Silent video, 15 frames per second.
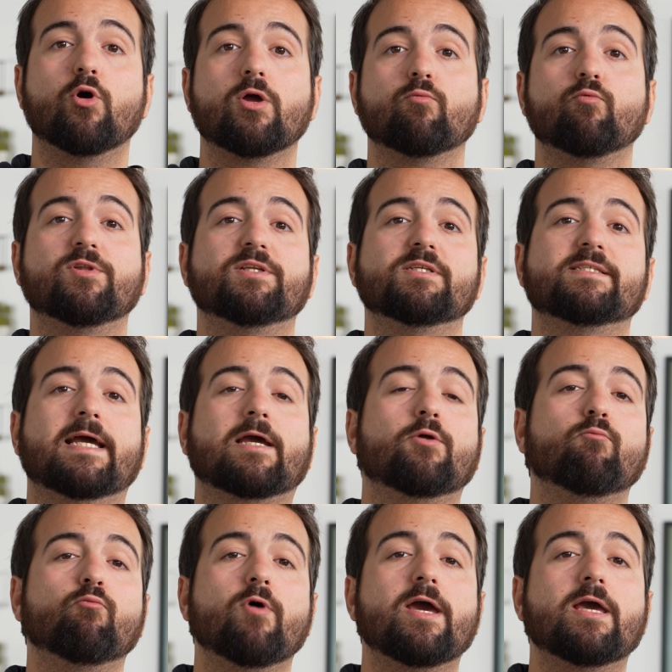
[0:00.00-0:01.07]
going with the
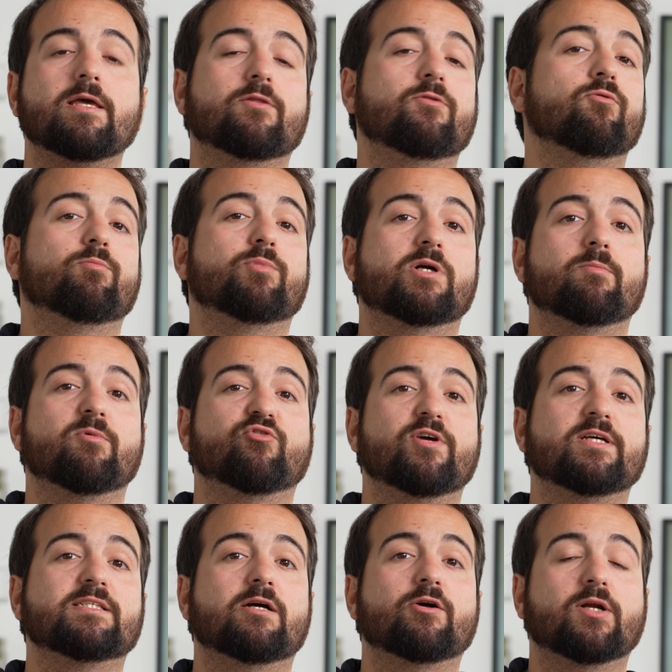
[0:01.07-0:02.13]
second way to
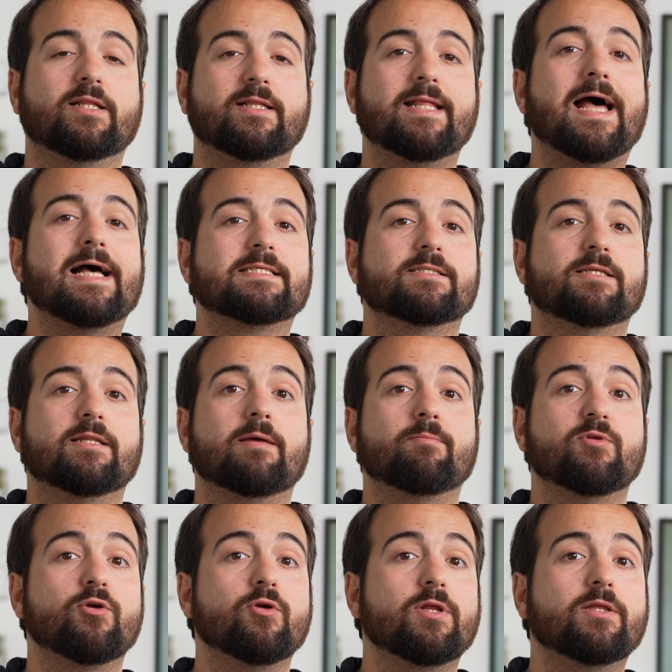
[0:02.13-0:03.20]
parameterize our tasks in
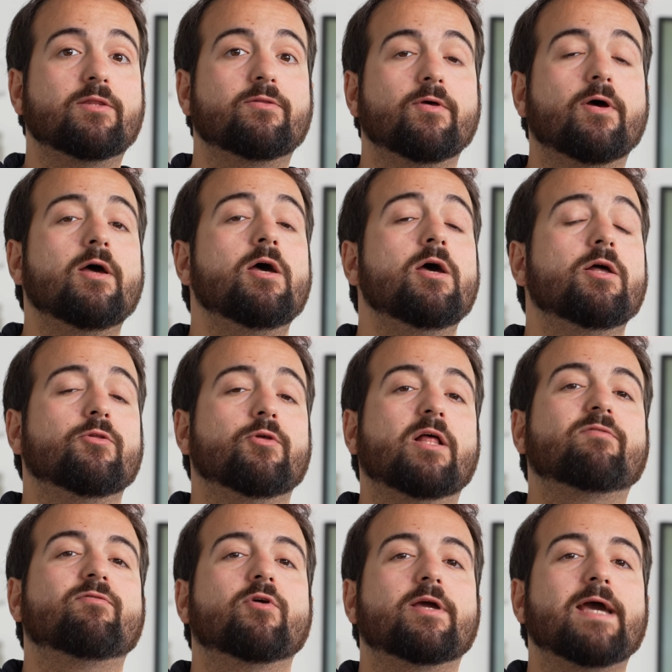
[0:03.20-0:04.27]
MUnit, do
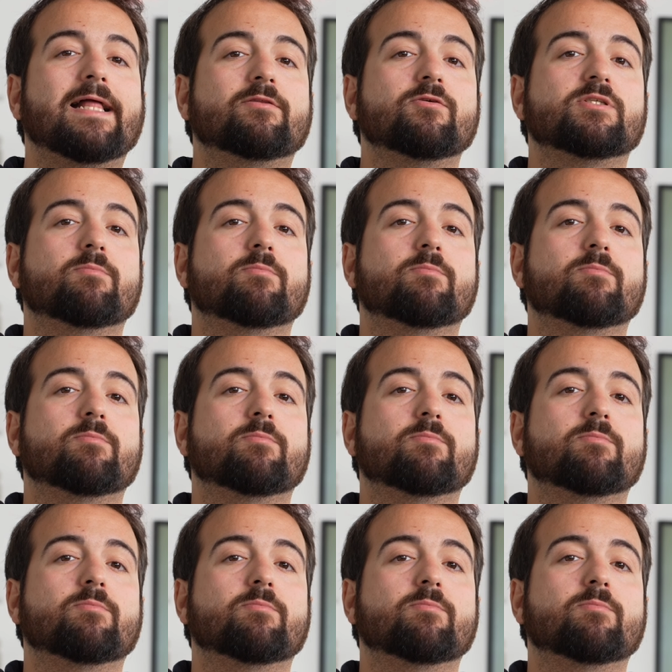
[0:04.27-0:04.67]
not forget to